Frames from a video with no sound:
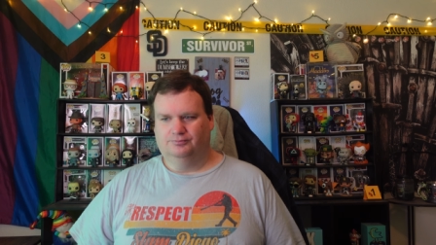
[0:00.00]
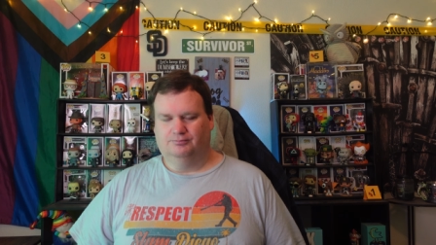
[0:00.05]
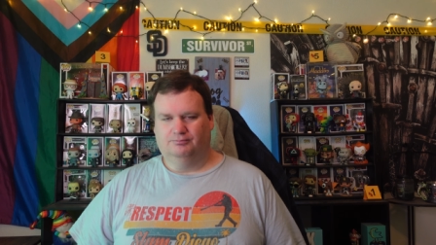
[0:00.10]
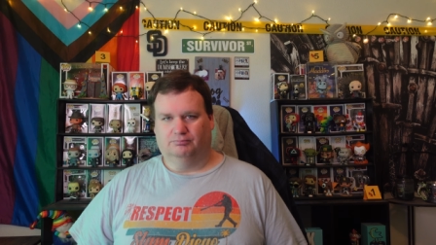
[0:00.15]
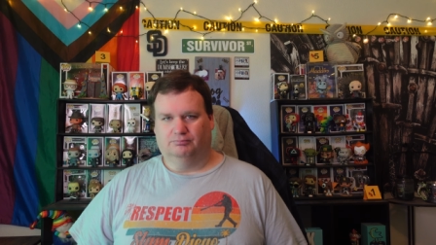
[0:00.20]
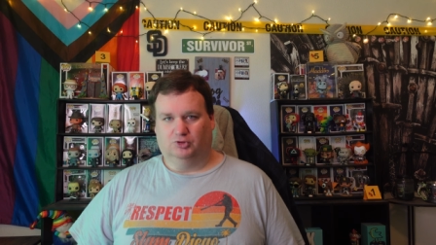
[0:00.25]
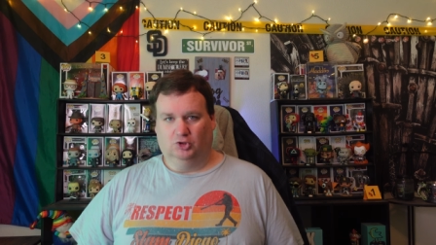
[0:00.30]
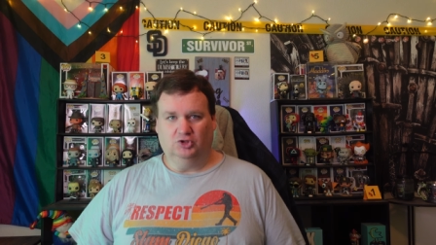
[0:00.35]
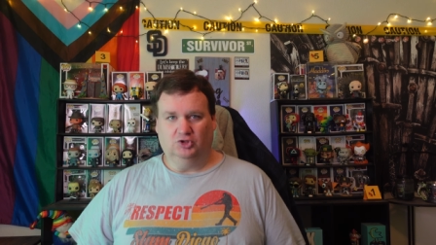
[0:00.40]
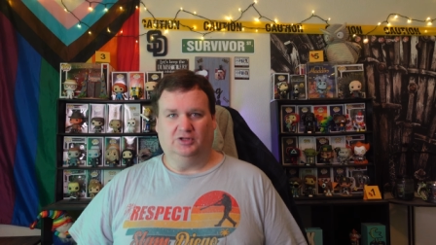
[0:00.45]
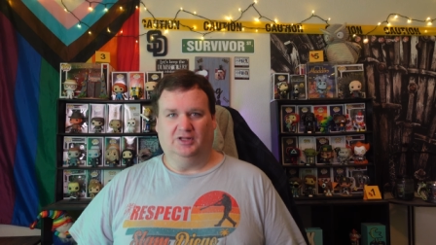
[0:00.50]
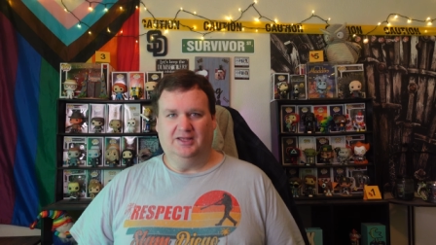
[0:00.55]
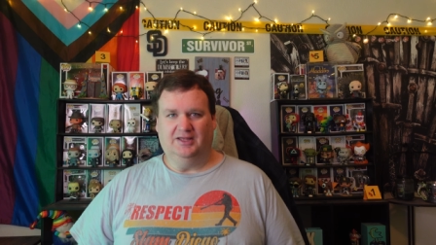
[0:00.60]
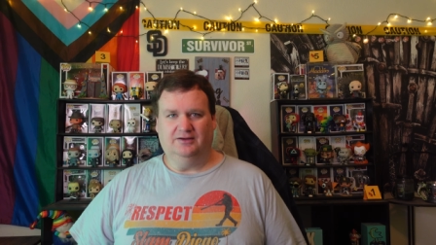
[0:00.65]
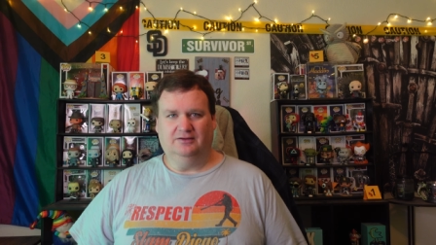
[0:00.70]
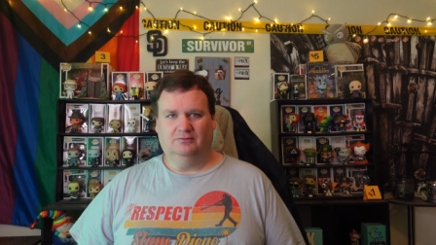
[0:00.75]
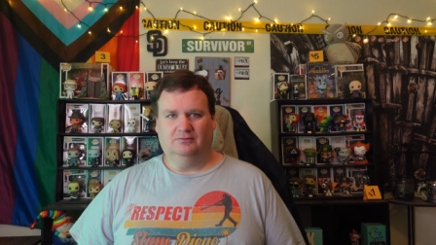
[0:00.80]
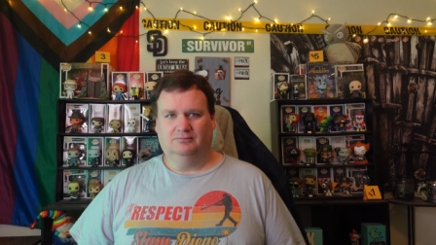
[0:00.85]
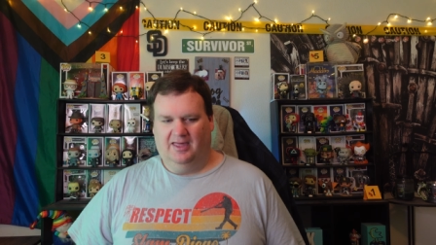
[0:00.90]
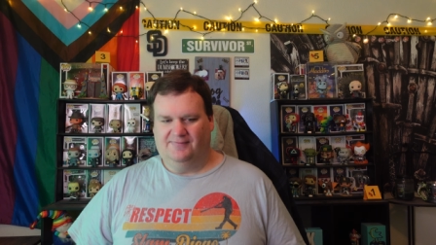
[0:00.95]

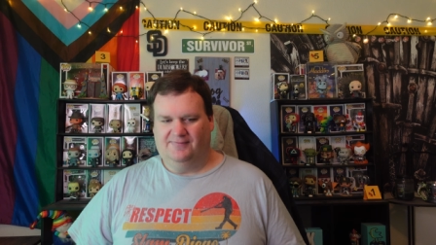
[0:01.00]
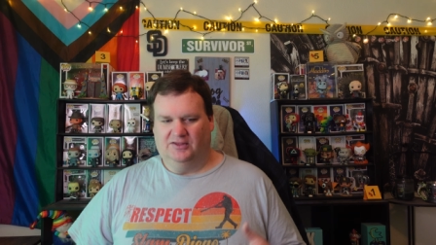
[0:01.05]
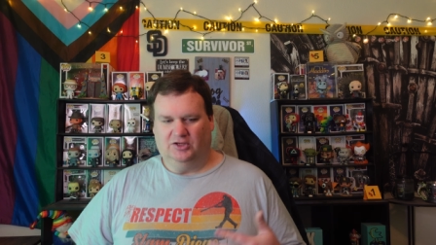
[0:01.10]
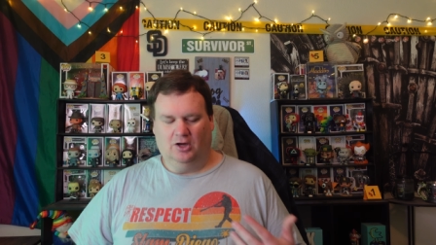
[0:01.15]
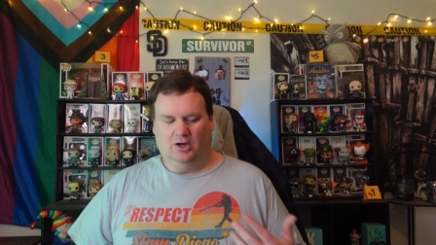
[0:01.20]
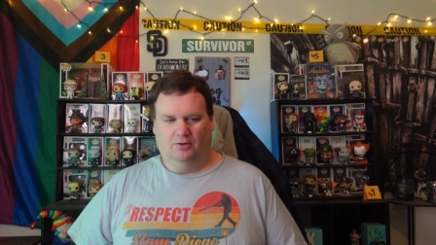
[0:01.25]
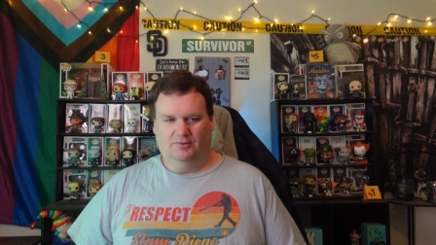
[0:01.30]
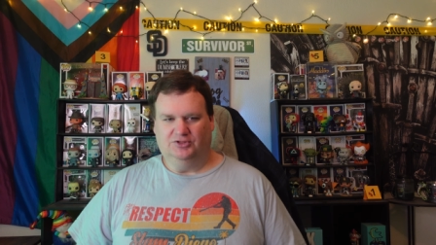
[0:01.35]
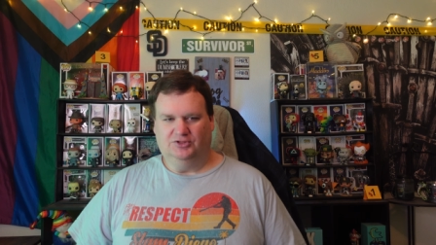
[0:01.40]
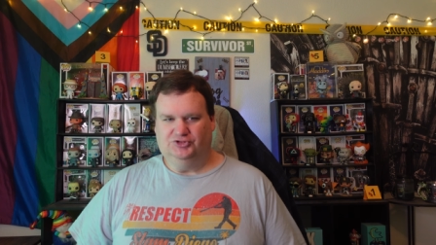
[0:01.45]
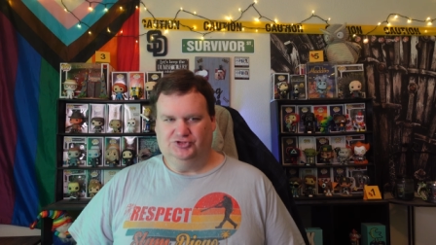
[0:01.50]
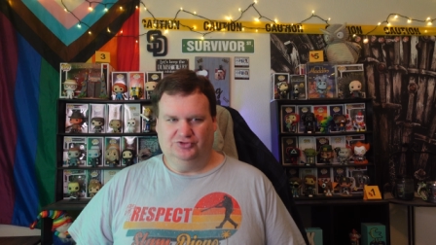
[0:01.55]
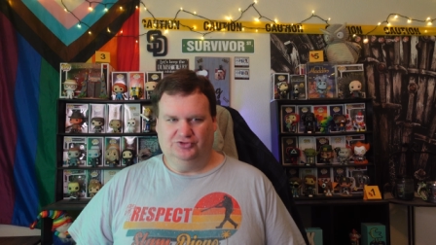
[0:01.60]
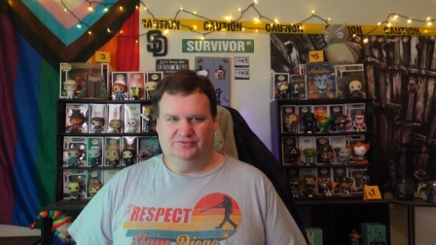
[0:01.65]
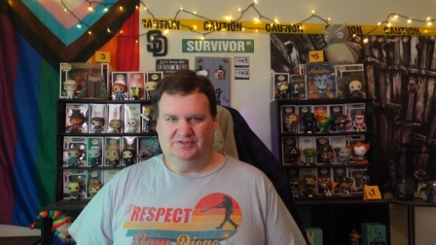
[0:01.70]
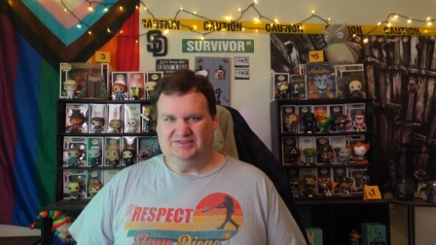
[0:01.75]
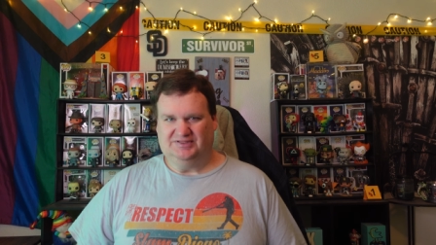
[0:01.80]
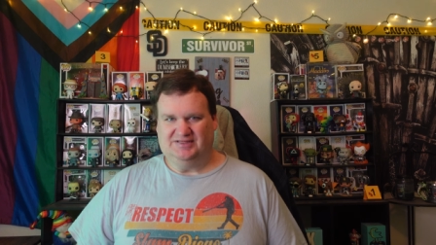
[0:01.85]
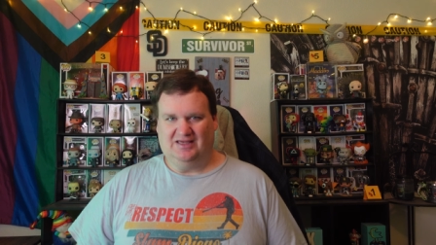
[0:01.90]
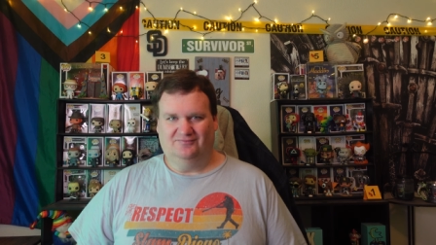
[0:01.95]
Brooklyn and they go into
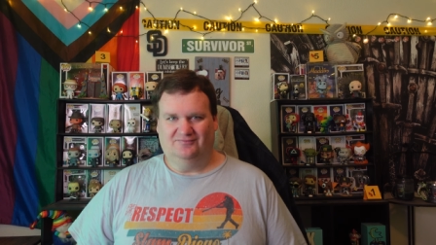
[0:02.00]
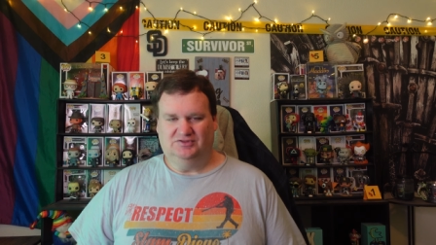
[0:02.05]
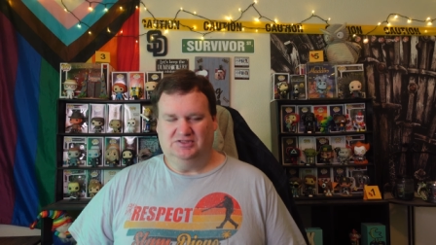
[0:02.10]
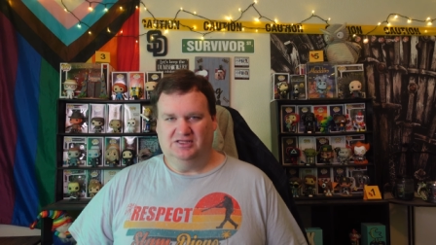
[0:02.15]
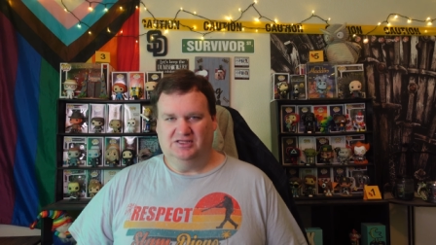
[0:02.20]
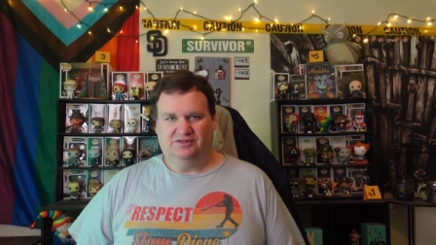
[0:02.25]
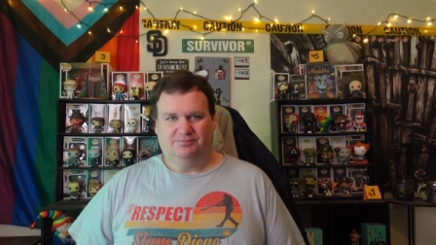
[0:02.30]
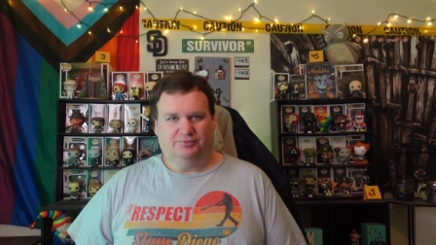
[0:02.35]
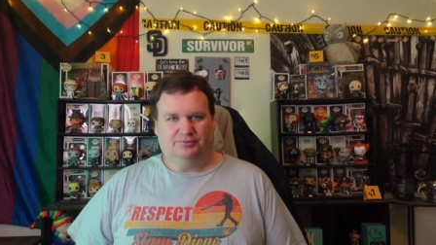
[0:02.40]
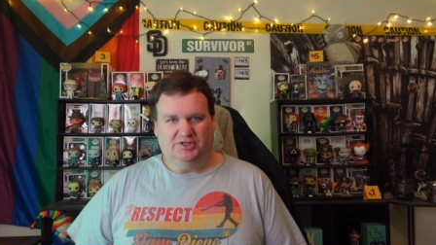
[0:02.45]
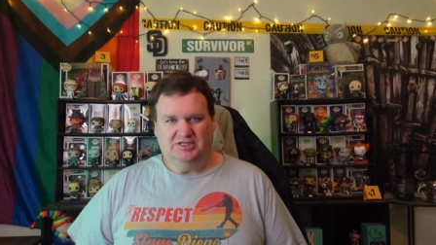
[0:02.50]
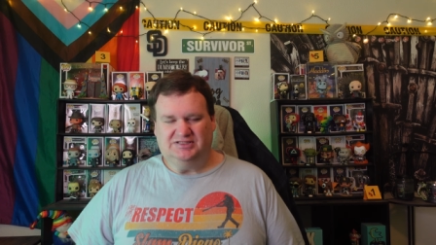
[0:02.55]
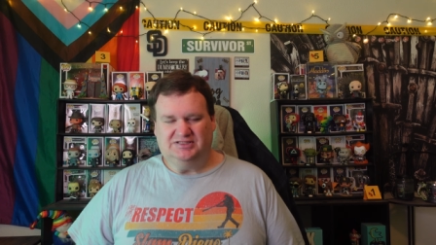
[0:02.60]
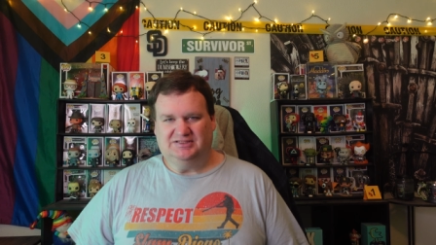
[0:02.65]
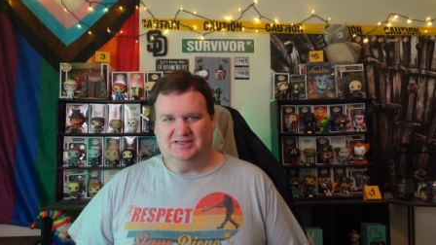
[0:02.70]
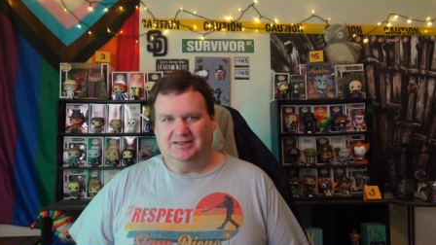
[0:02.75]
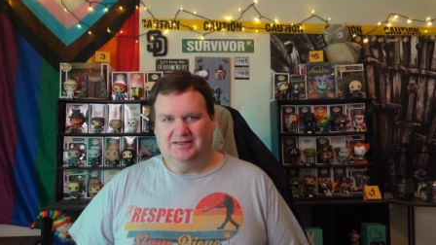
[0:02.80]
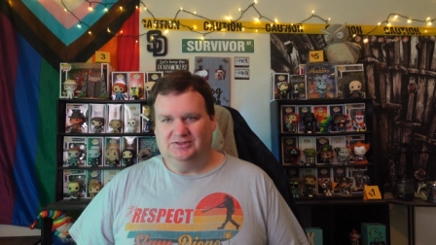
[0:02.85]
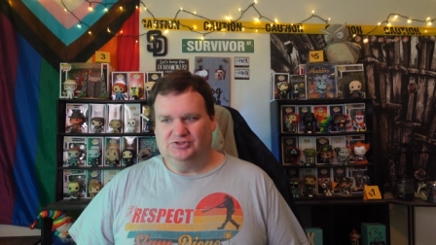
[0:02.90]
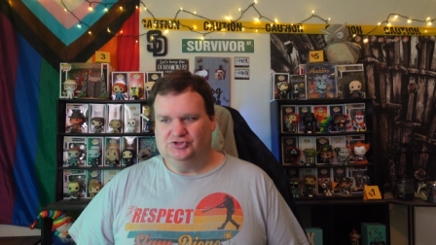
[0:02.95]
the 70th
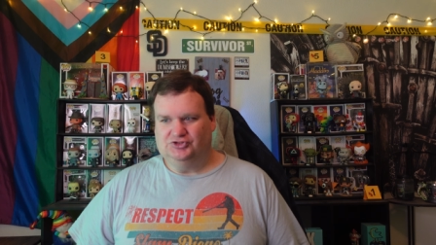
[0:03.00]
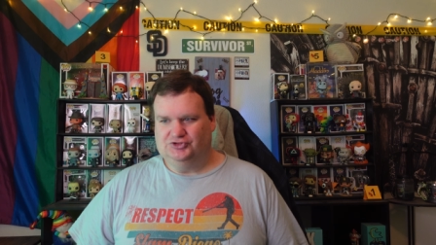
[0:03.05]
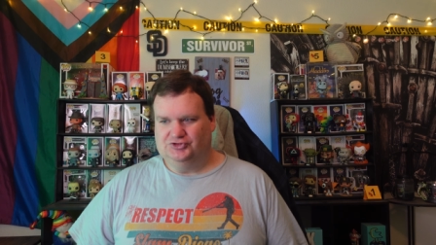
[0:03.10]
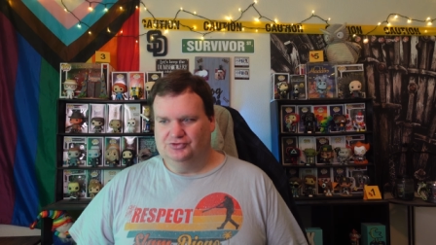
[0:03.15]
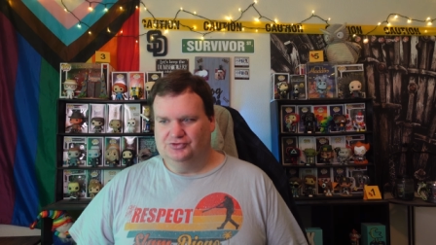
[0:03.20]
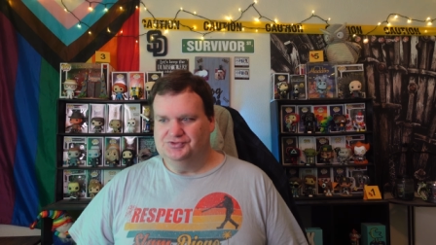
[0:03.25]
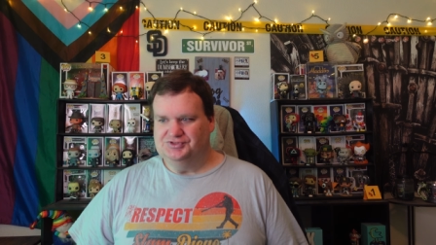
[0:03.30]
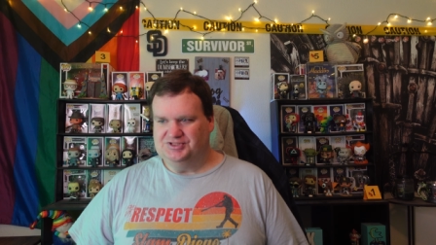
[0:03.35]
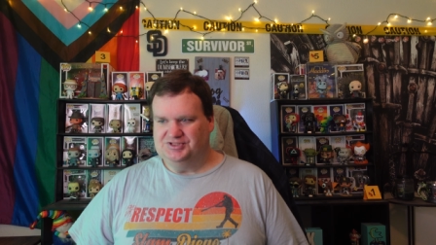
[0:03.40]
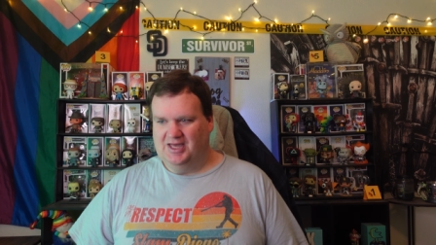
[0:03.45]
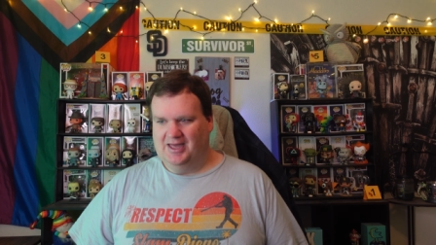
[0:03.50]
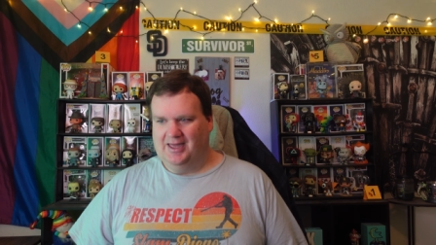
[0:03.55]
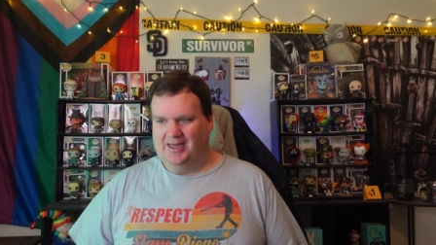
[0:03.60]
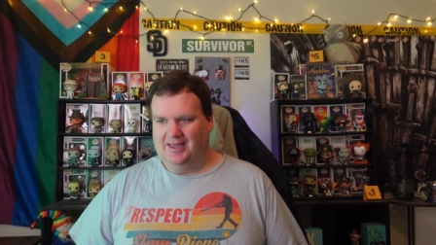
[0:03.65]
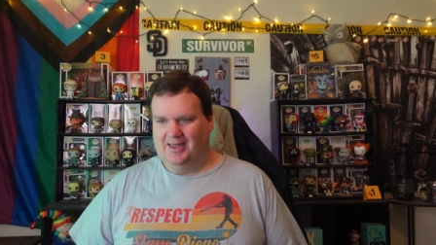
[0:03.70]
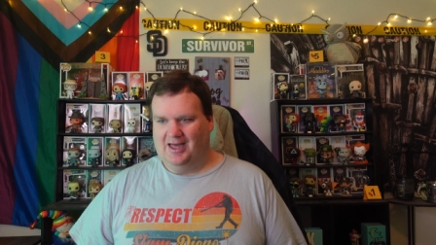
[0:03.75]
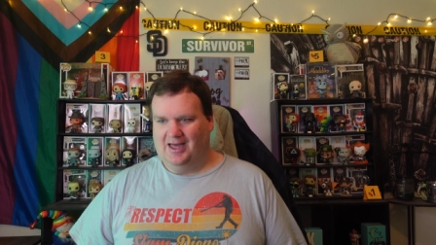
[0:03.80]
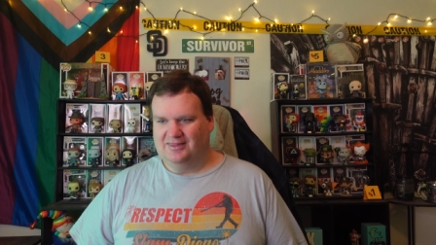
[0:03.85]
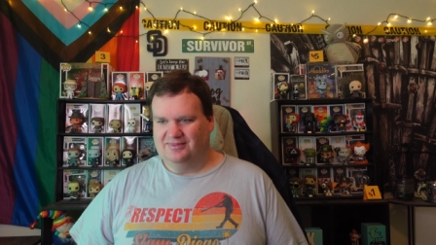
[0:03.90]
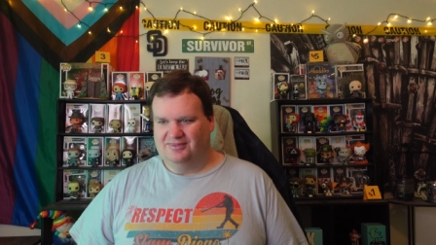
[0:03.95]
precinct to
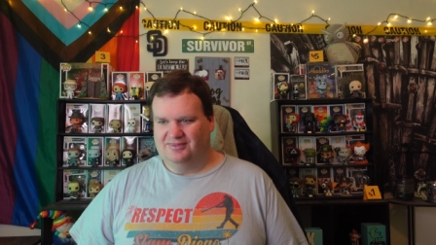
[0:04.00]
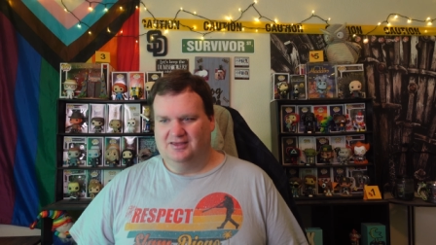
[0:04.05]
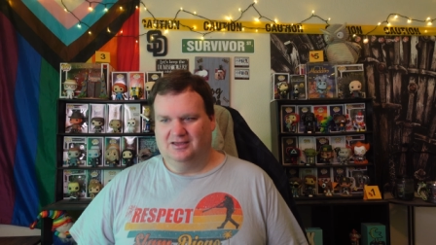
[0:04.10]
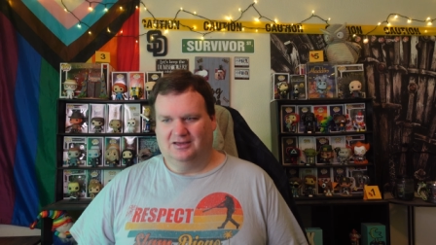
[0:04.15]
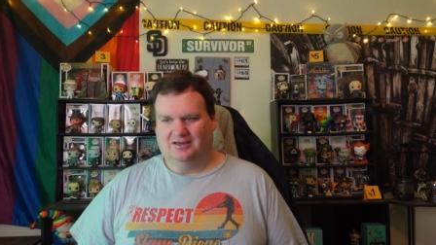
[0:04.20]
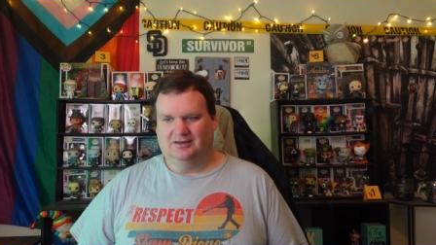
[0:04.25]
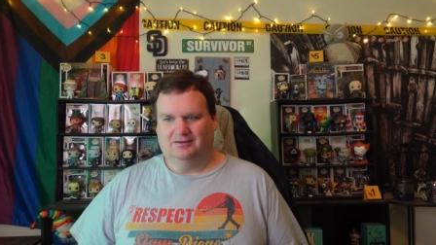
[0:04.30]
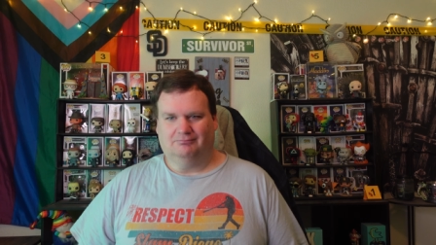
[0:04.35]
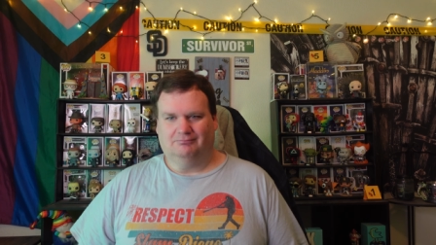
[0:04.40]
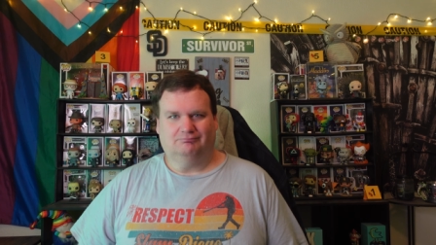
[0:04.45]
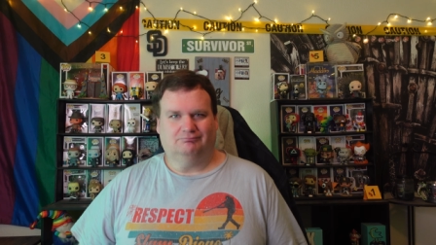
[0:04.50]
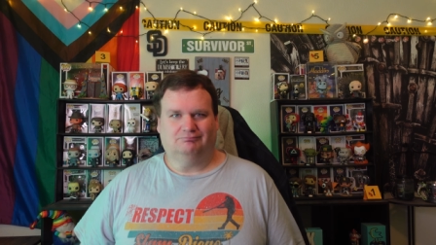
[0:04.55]
say, I think